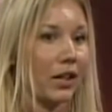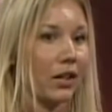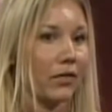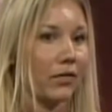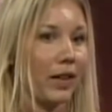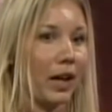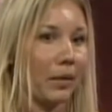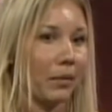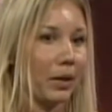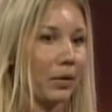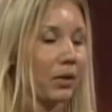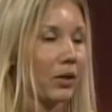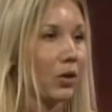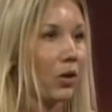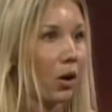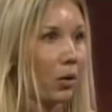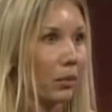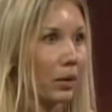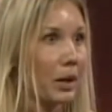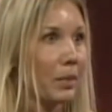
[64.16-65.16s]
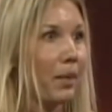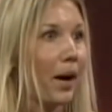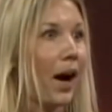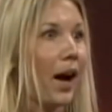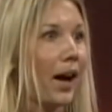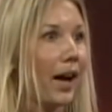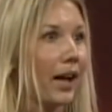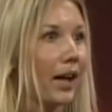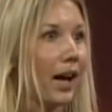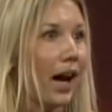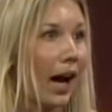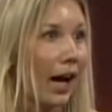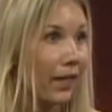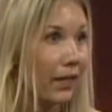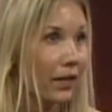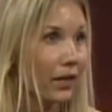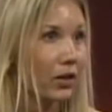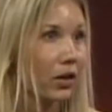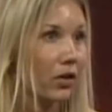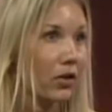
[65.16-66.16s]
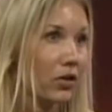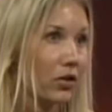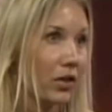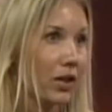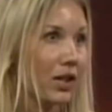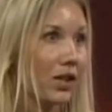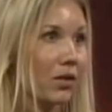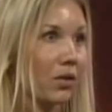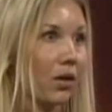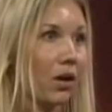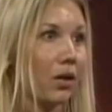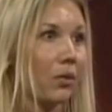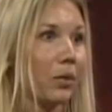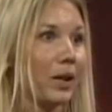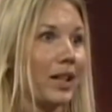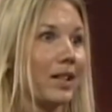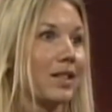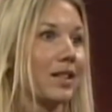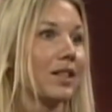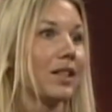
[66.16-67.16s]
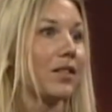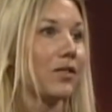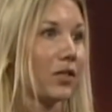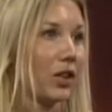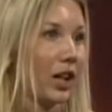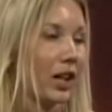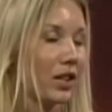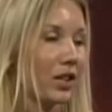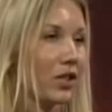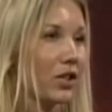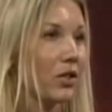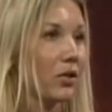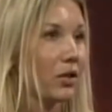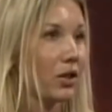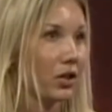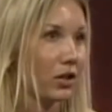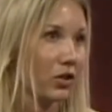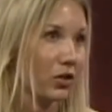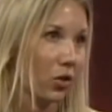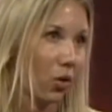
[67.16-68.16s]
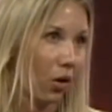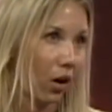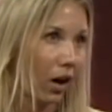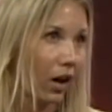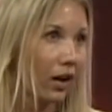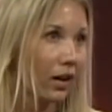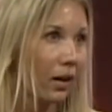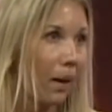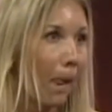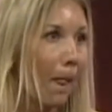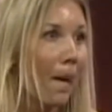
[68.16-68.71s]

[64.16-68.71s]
family would normally buy at the grocery store, we deliver it to your door.